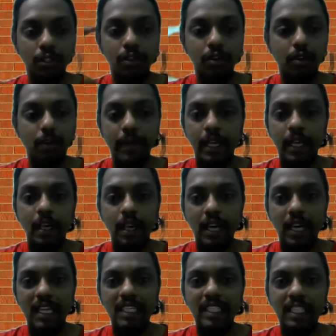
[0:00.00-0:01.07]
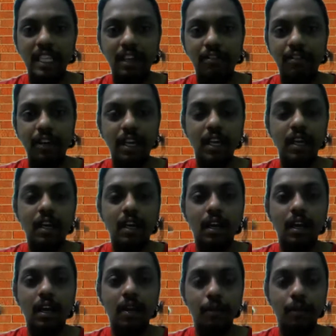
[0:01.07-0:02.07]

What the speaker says: you will be receiving